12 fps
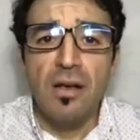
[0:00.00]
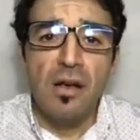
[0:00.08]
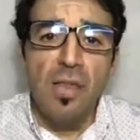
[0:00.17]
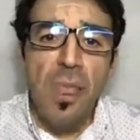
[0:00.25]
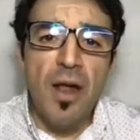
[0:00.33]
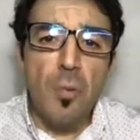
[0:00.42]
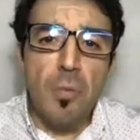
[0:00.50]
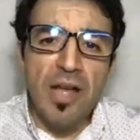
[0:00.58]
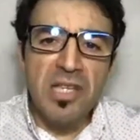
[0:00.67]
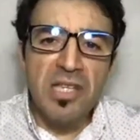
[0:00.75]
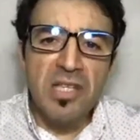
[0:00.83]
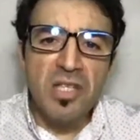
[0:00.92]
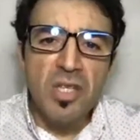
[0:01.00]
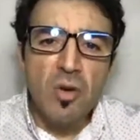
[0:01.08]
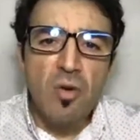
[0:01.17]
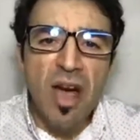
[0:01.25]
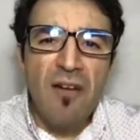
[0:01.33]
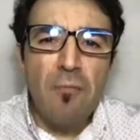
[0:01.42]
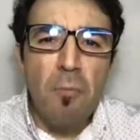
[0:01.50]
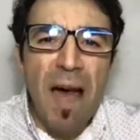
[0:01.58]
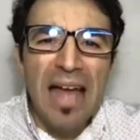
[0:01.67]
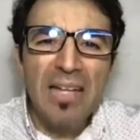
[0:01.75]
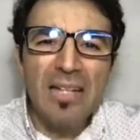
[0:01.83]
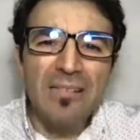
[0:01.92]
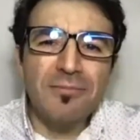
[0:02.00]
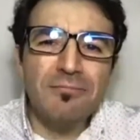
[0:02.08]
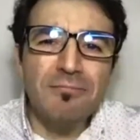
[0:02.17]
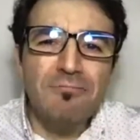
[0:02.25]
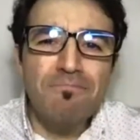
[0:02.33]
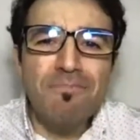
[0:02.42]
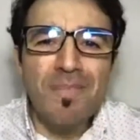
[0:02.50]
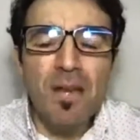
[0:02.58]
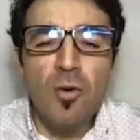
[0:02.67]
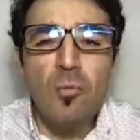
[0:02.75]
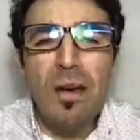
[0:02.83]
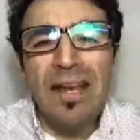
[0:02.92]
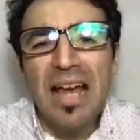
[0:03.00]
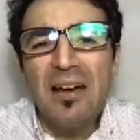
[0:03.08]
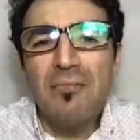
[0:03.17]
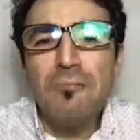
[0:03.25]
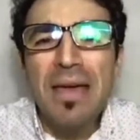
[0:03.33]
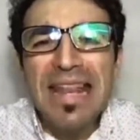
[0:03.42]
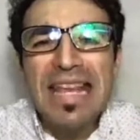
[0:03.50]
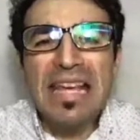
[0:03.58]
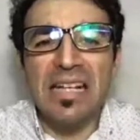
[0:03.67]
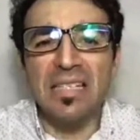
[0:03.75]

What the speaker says: There are patients who might have medical